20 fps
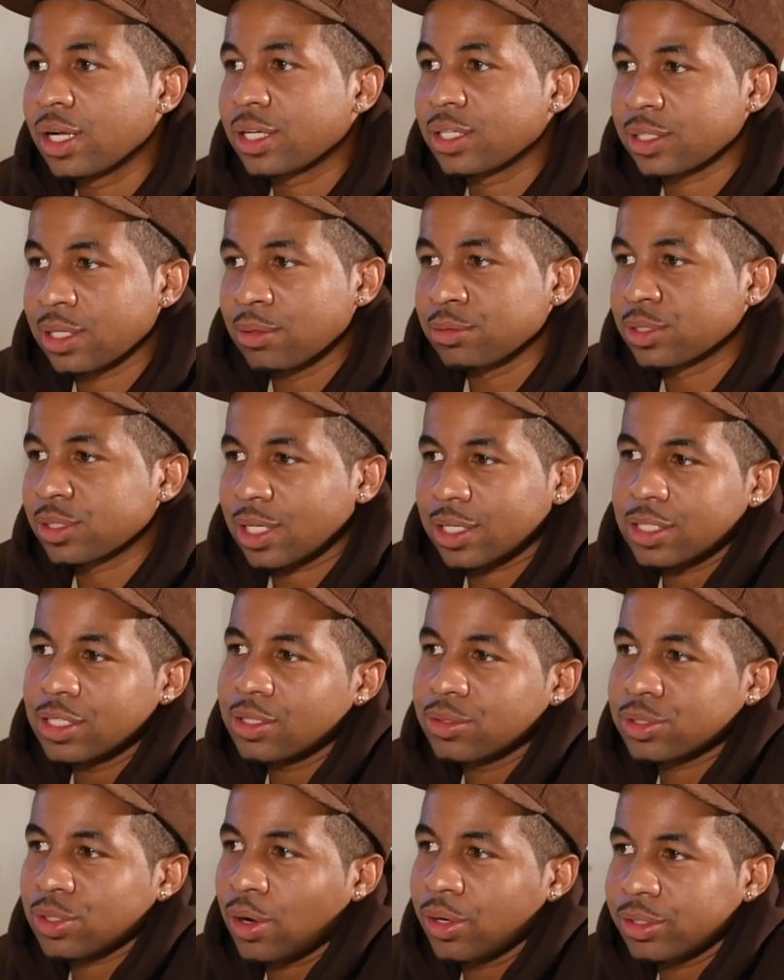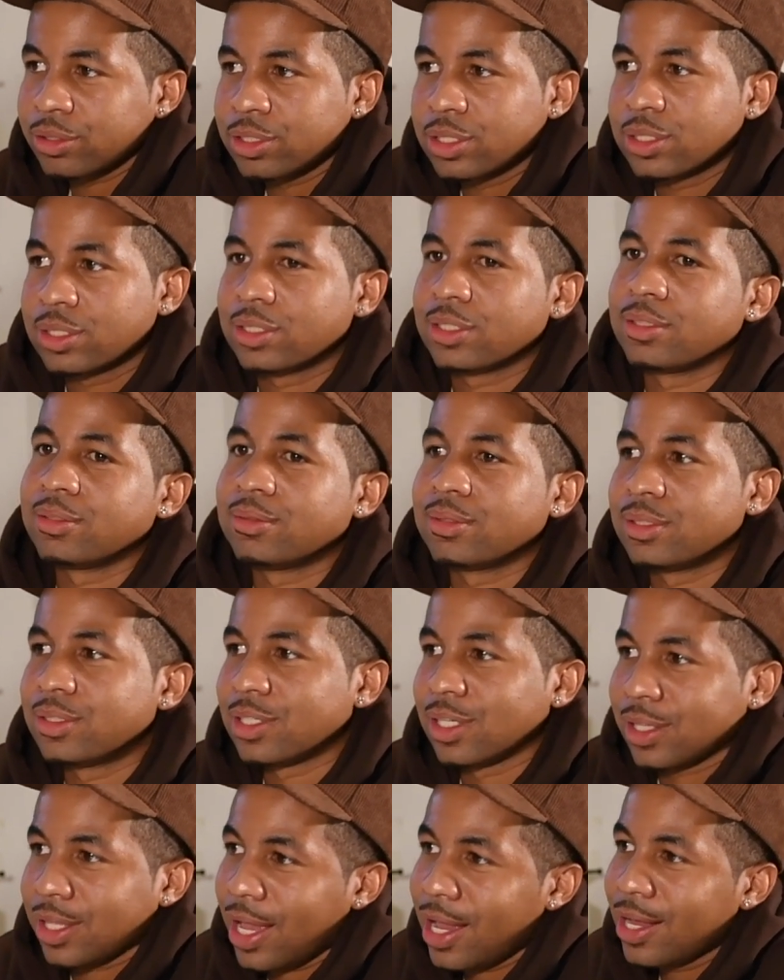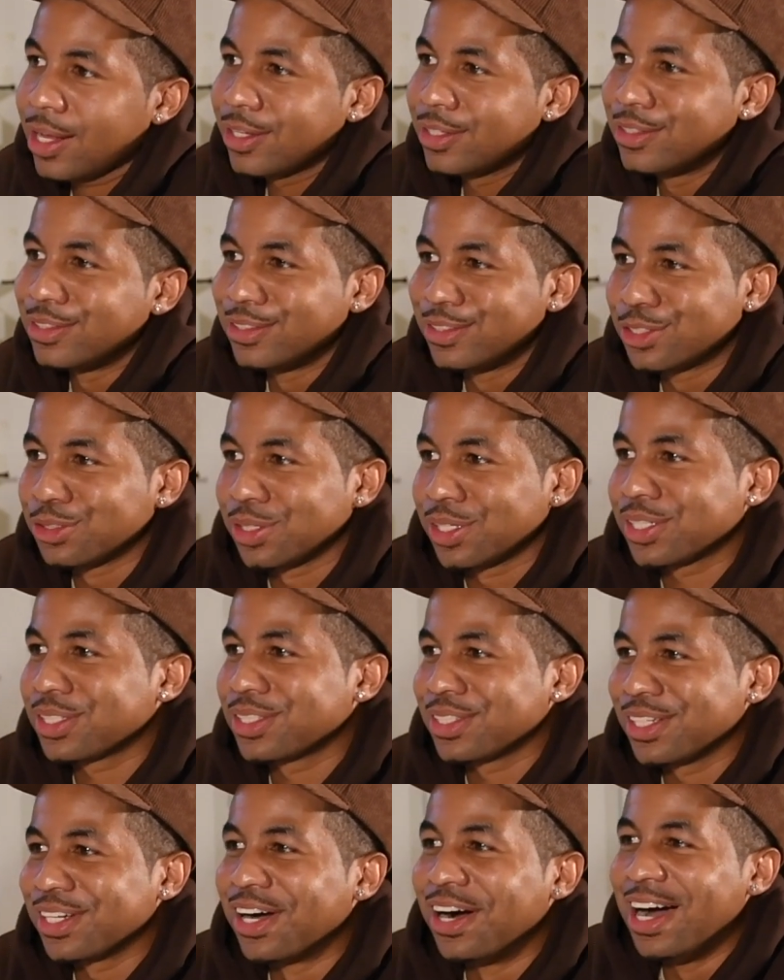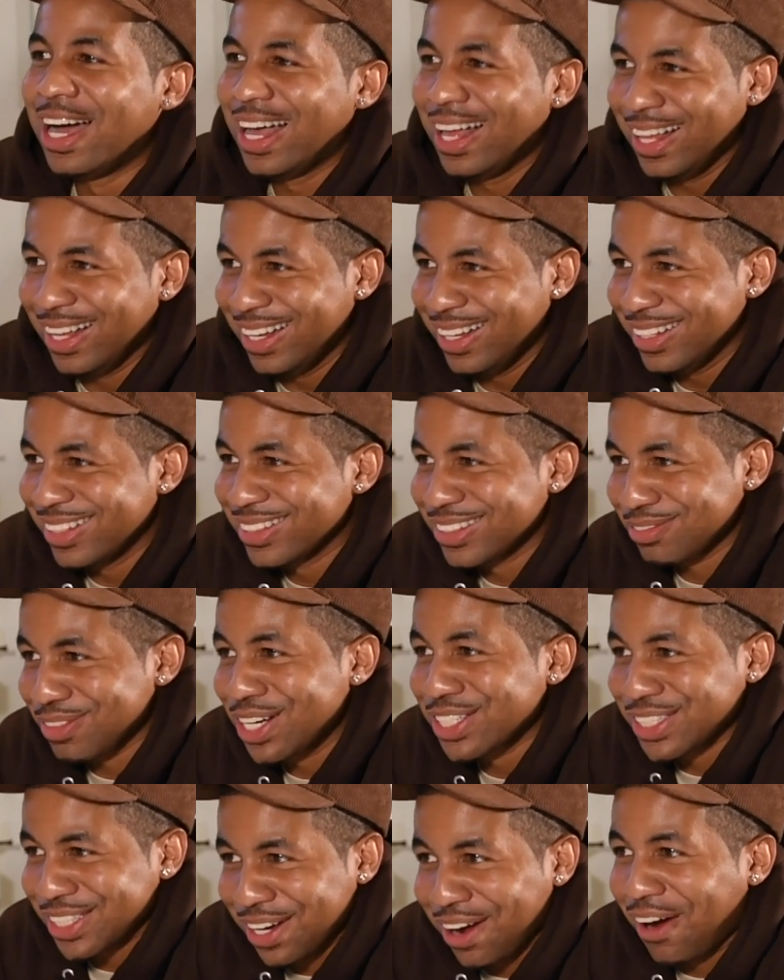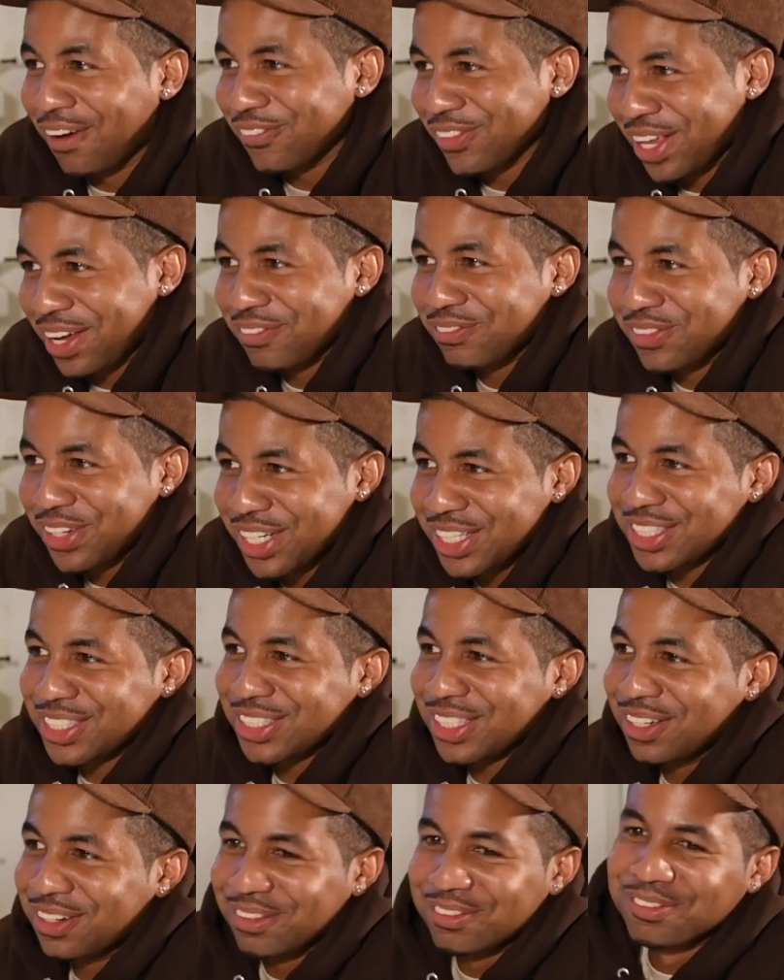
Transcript: Because I was like, it's hard to land tricks, especially off like big stuff.